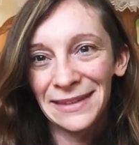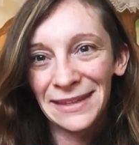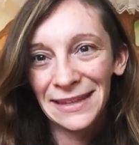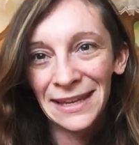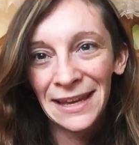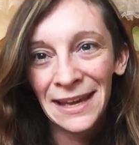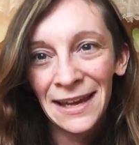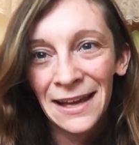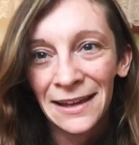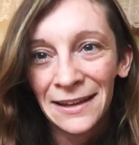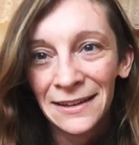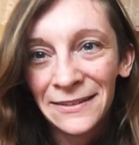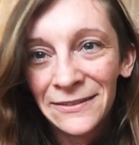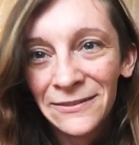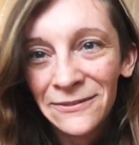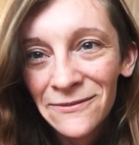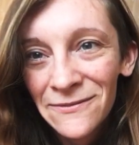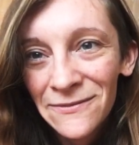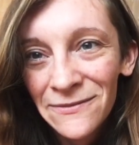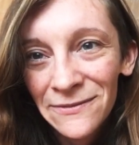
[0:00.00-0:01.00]
Yeah,
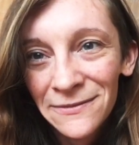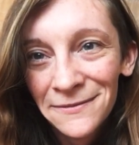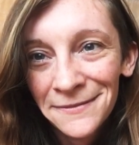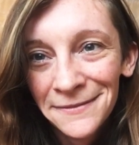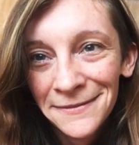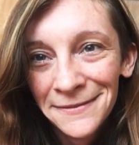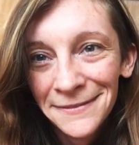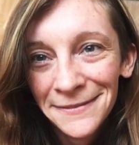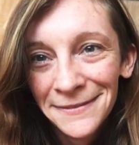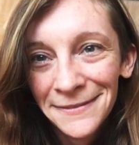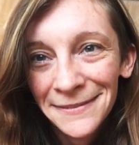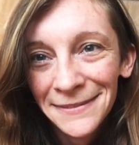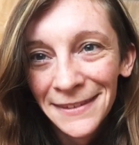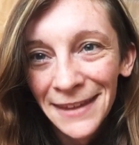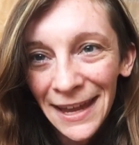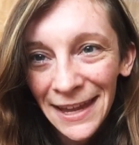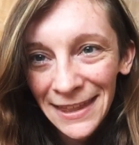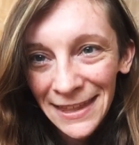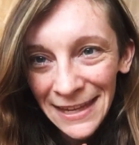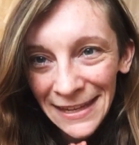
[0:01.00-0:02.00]

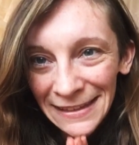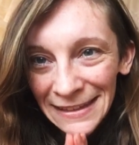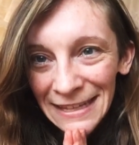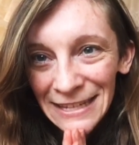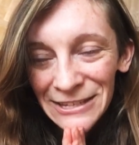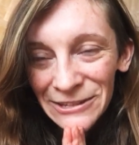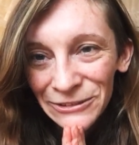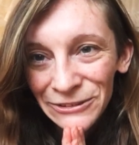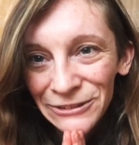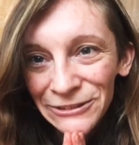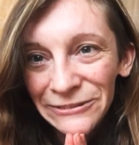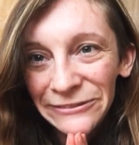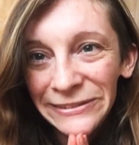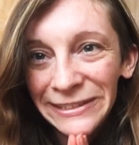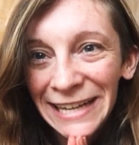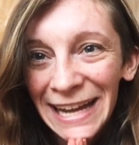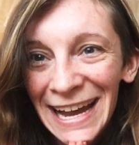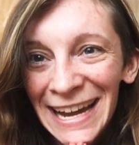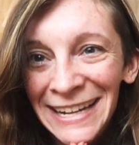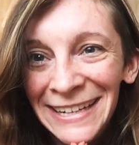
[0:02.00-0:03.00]
I think that's all for
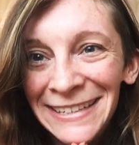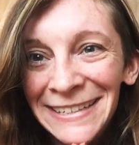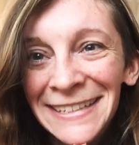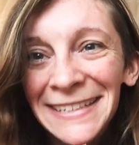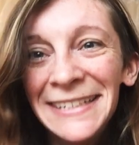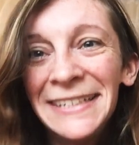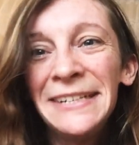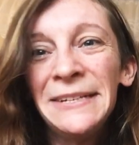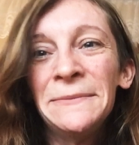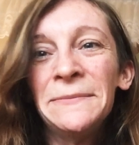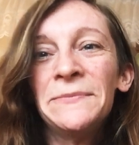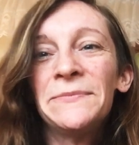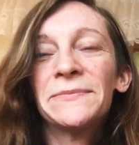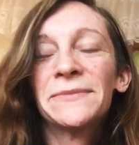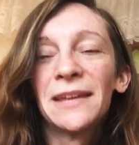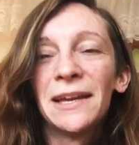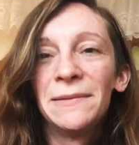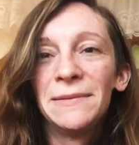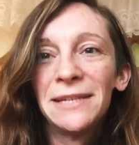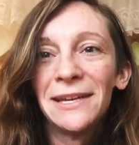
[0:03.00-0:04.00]
now.
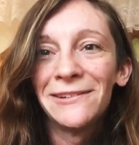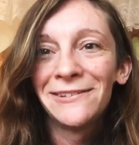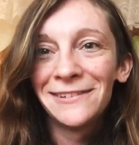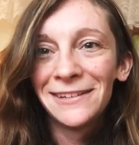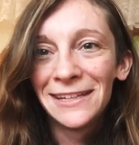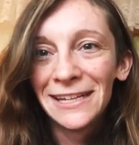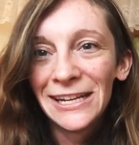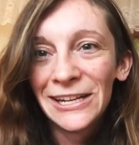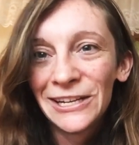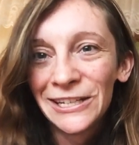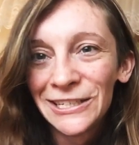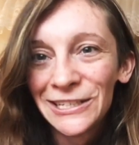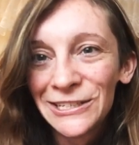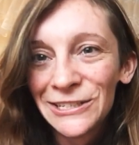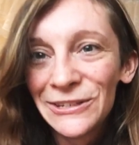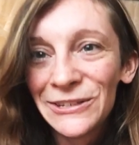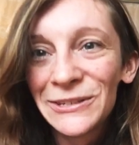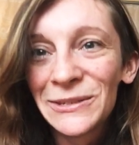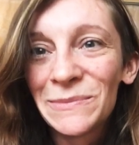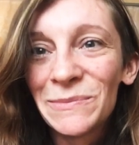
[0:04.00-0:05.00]
I'm definitely going to
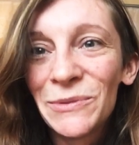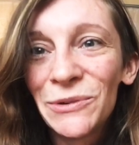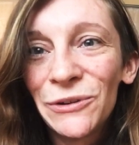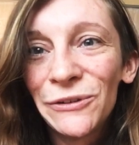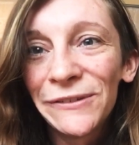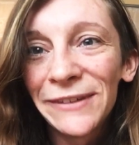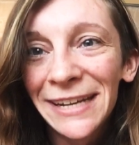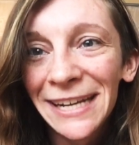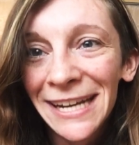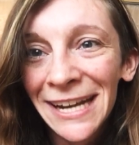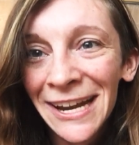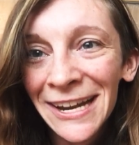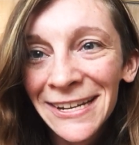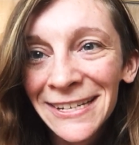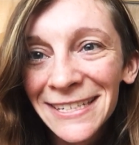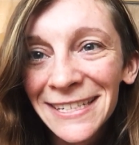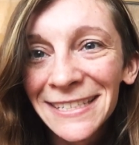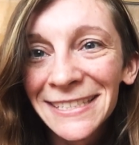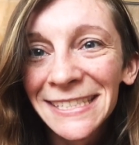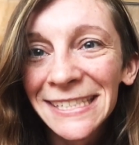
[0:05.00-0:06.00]
do some more videos
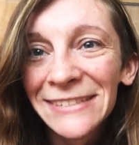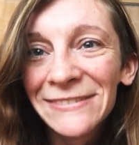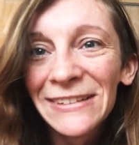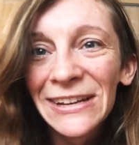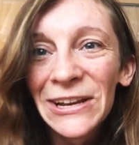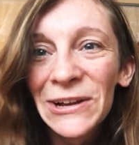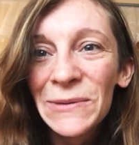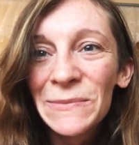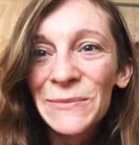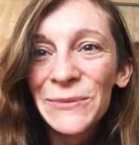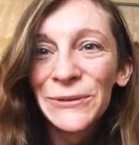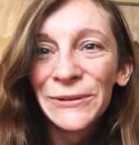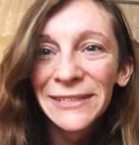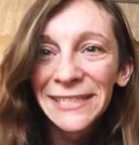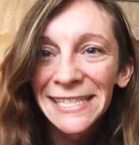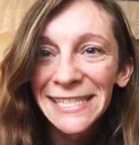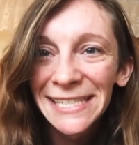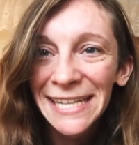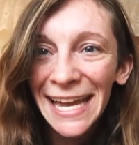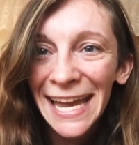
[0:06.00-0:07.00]
because I have a lot more
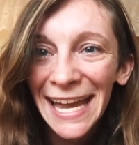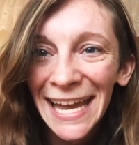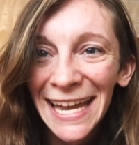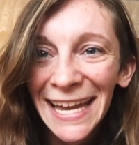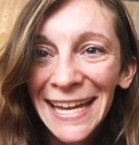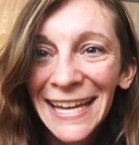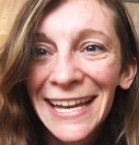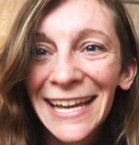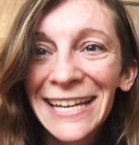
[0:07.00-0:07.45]
to share.